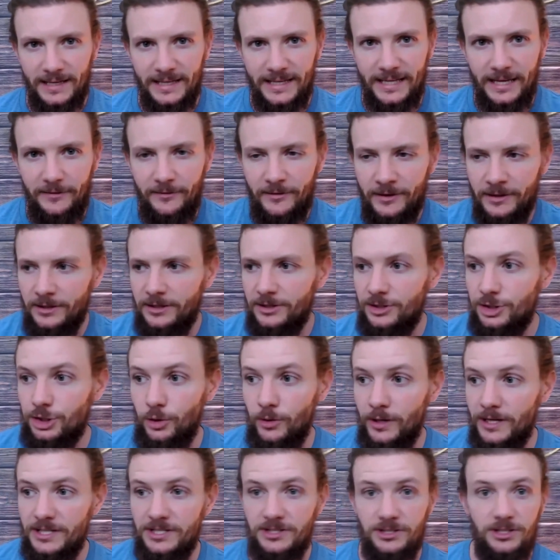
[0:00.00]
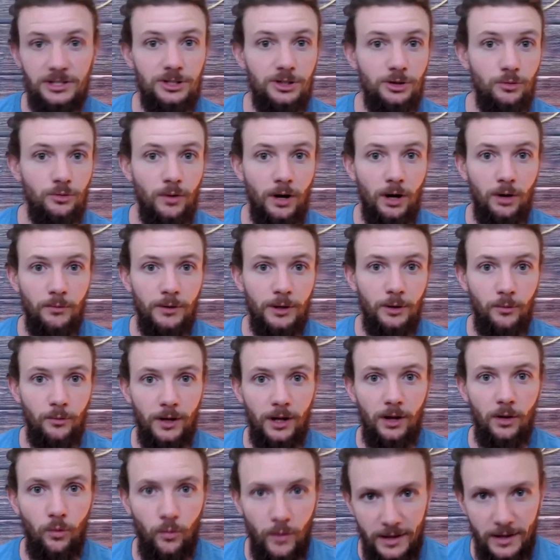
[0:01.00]
Given the choice to do what we
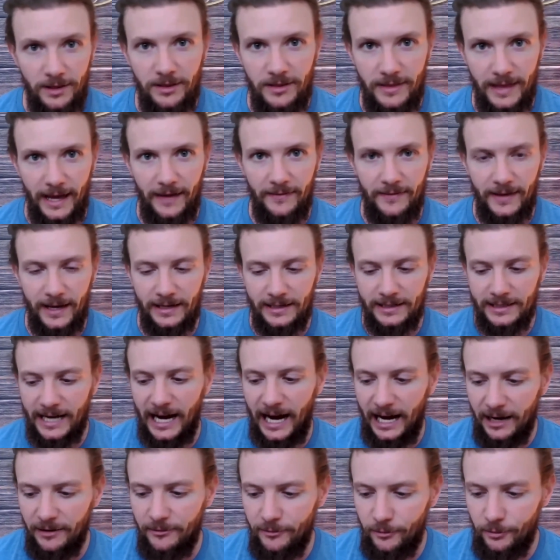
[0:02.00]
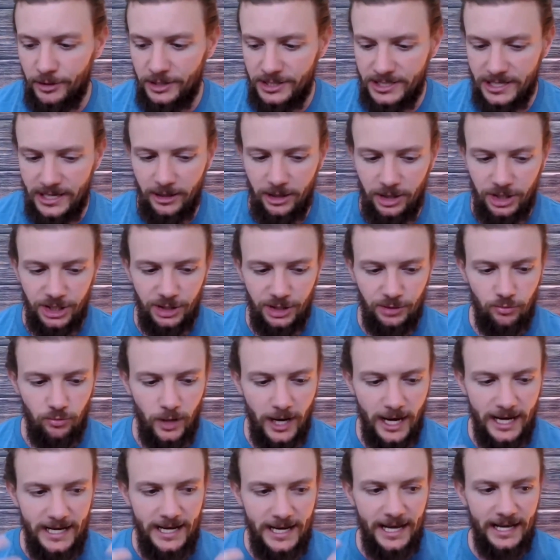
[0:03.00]
will with that God force energy
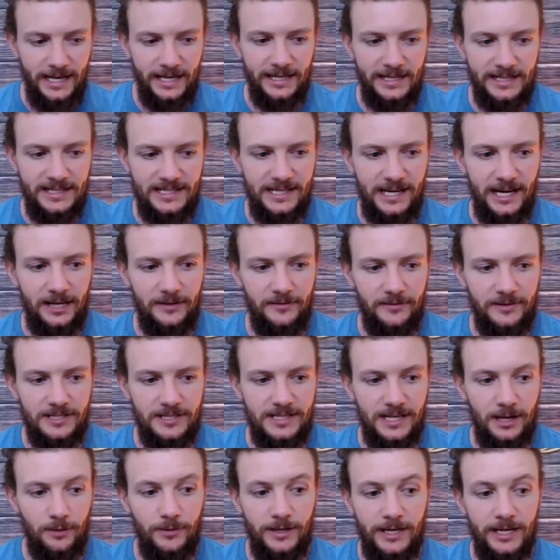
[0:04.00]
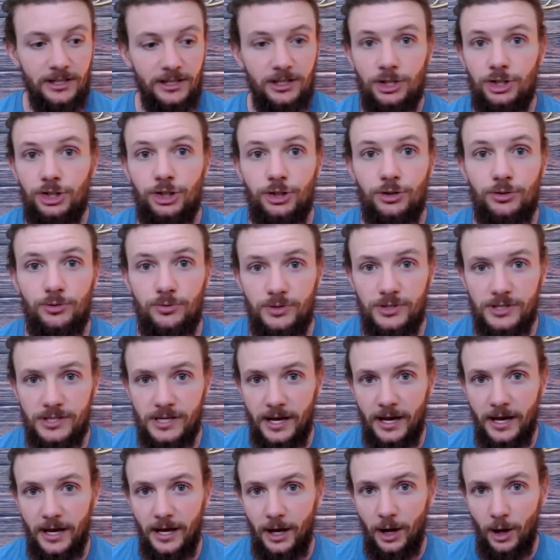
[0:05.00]
radiating inside of us, that we get to choose
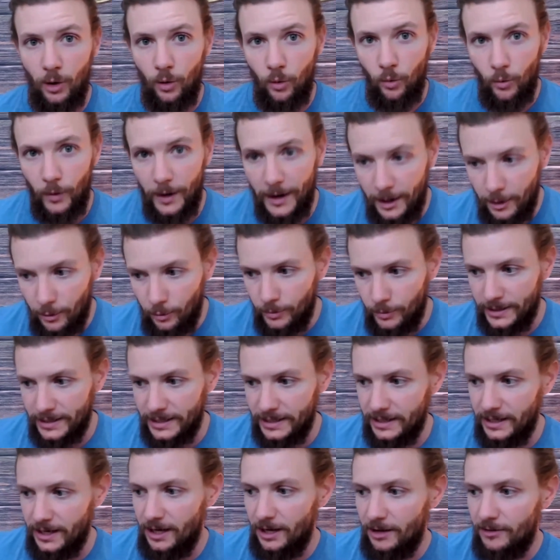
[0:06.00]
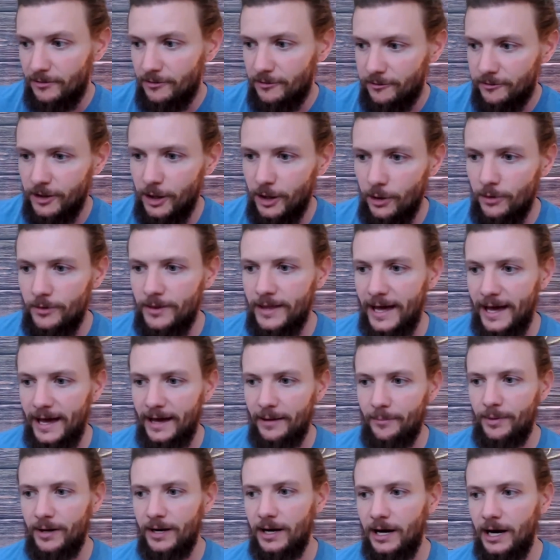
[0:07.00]
where we flow
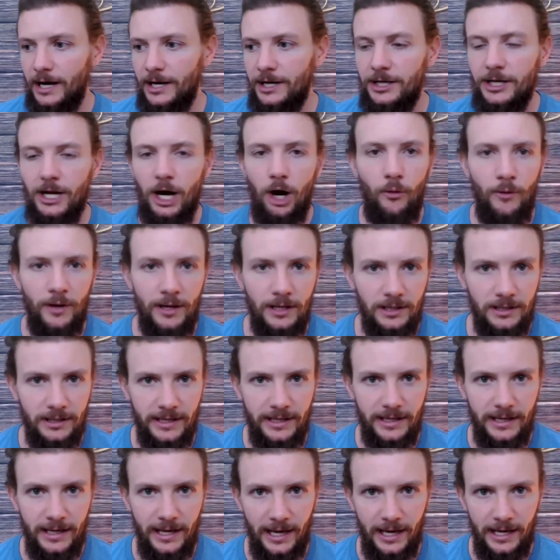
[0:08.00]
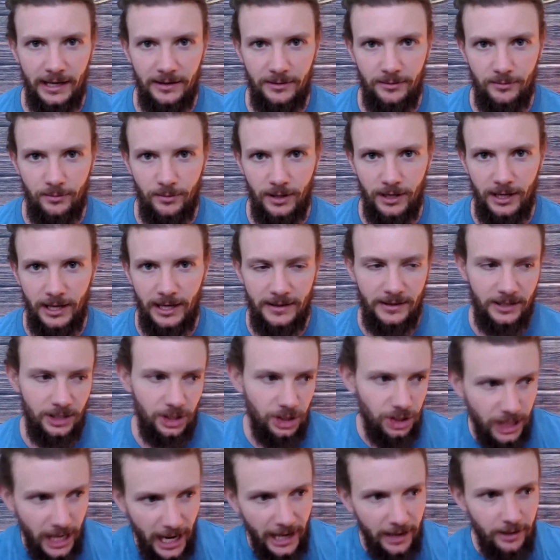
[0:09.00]
that, but unknowingly and in the
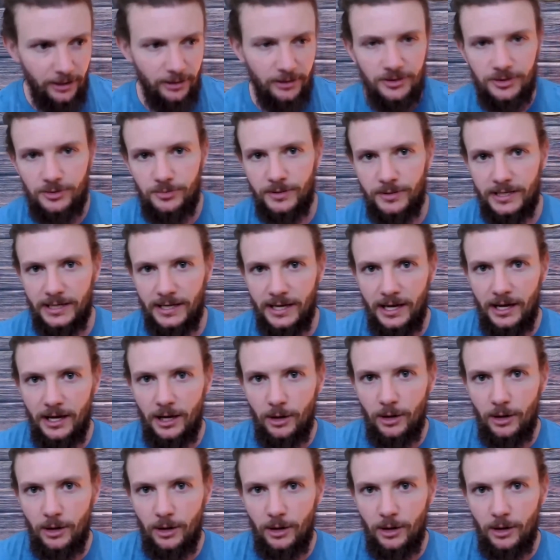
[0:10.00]
shadows, we